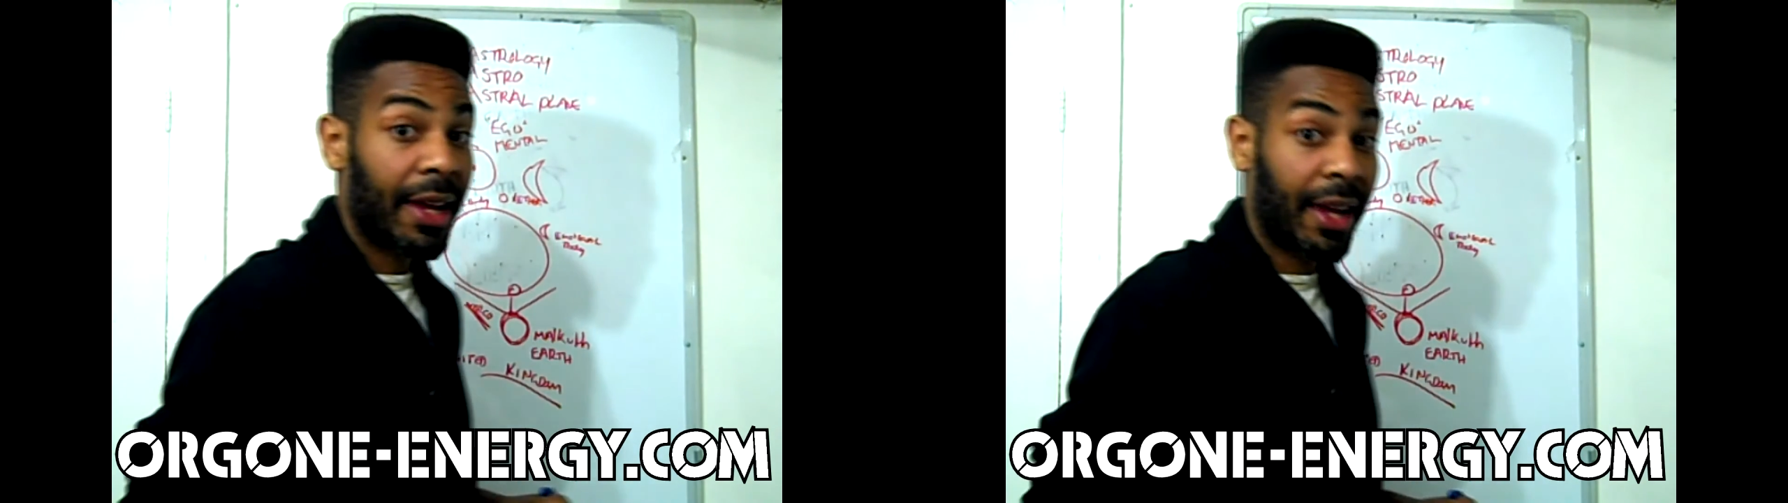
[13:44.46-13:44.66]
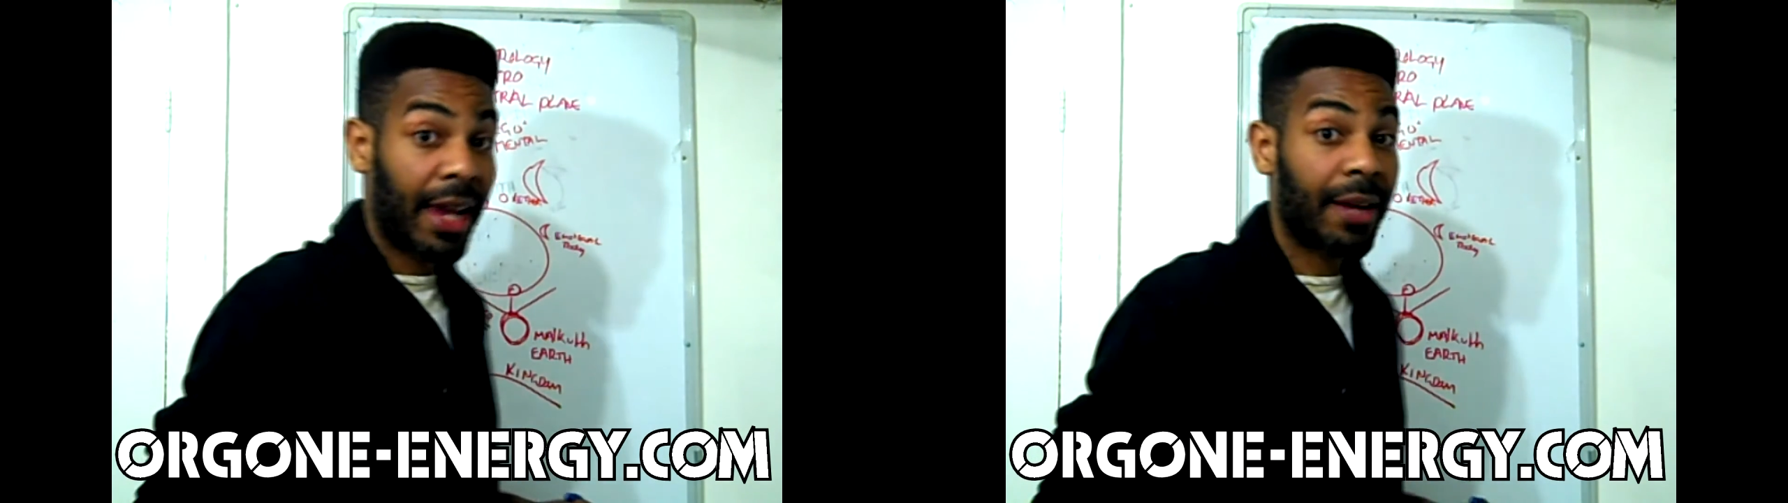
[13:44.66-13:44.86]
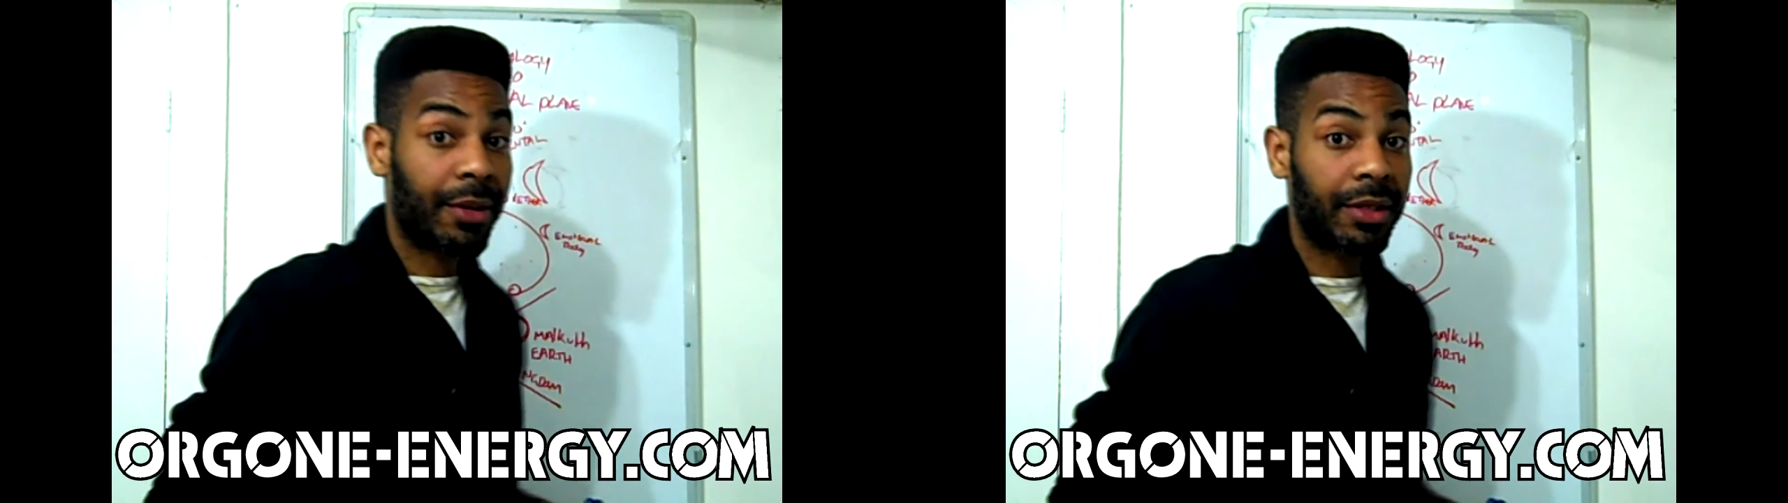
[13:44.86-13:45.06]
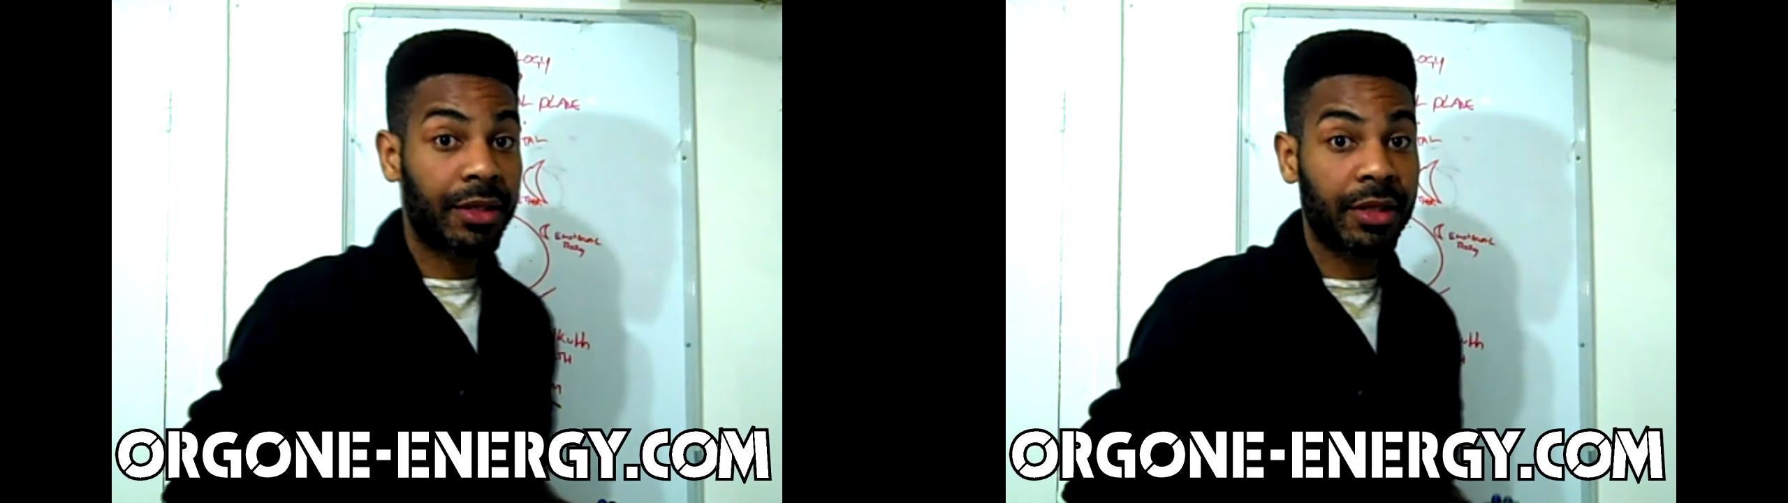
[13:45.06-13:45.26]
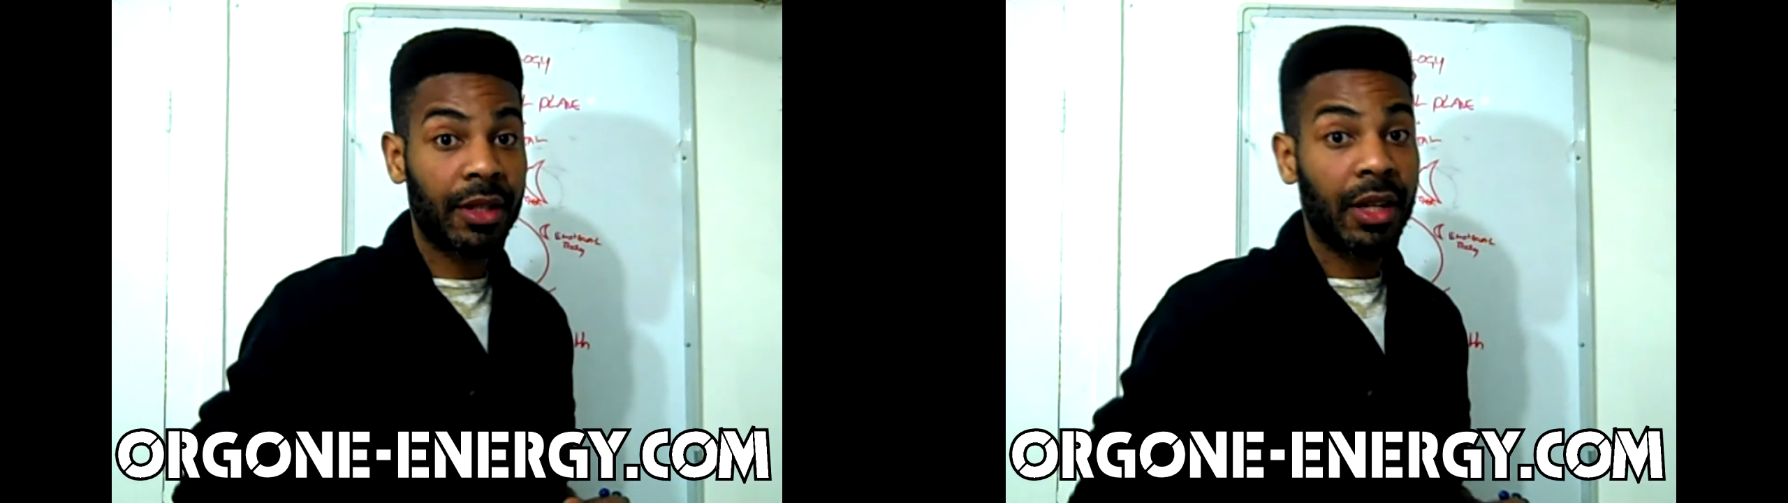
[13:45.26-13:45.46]

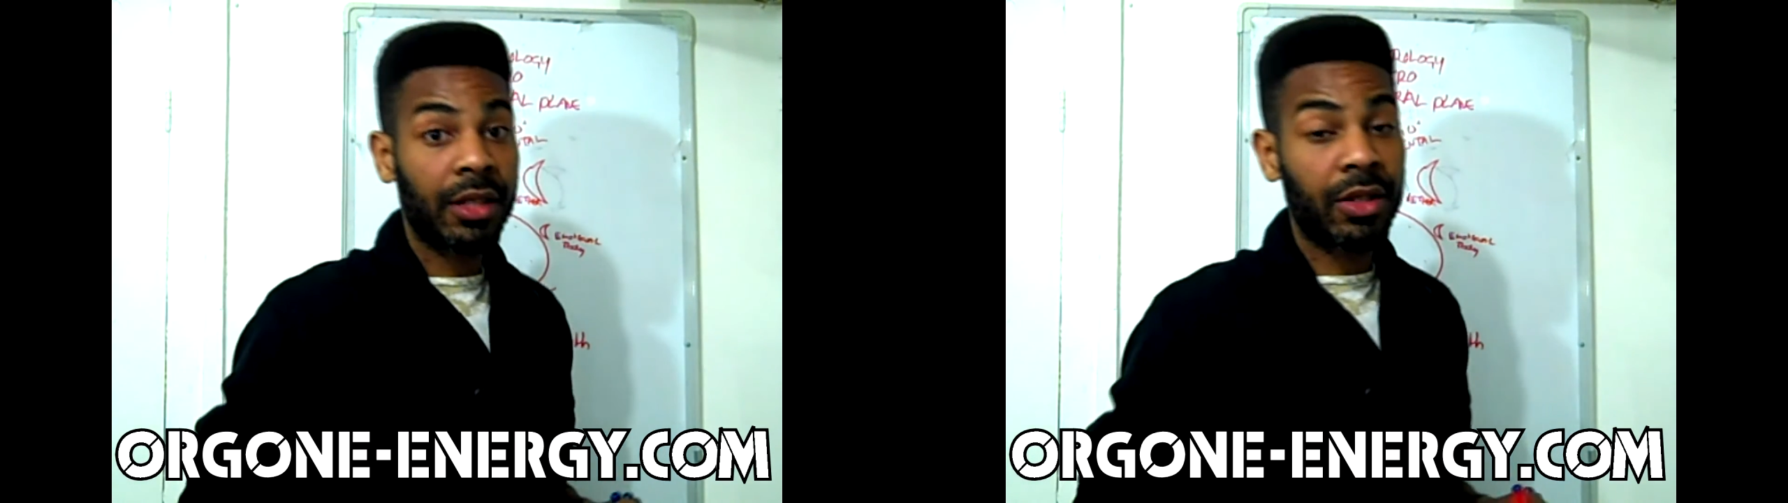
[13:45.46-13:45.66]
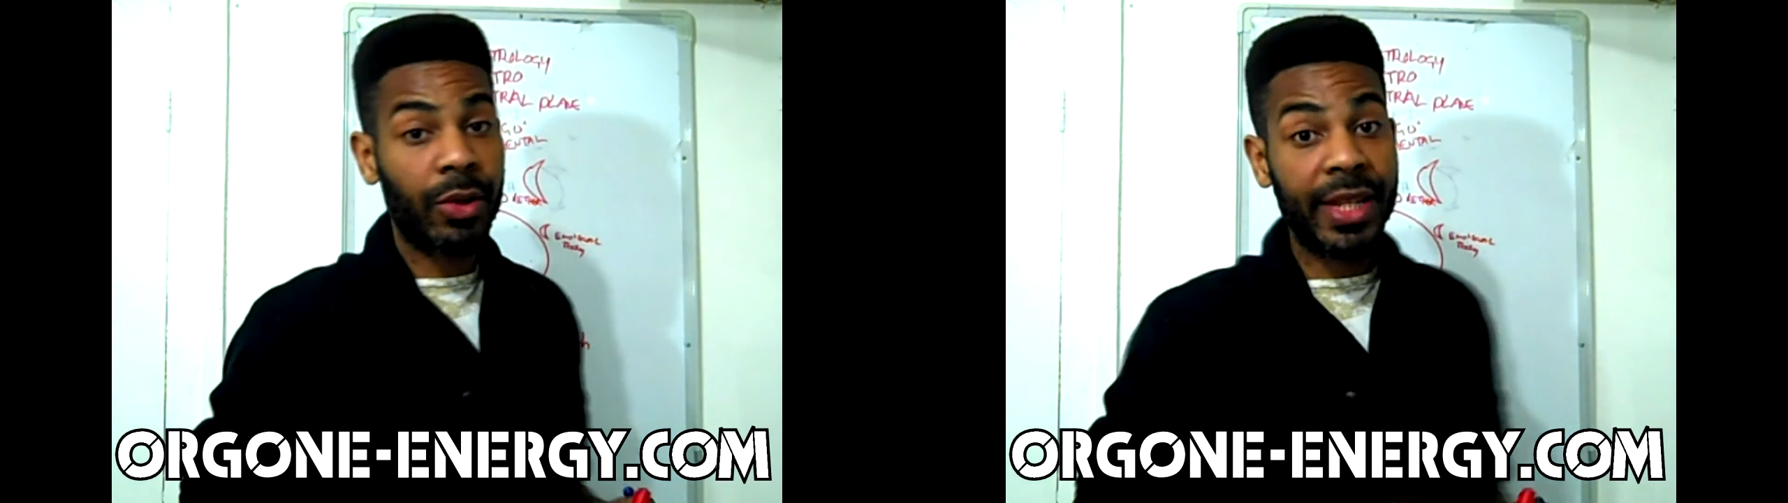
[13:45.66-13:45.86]
Aries. So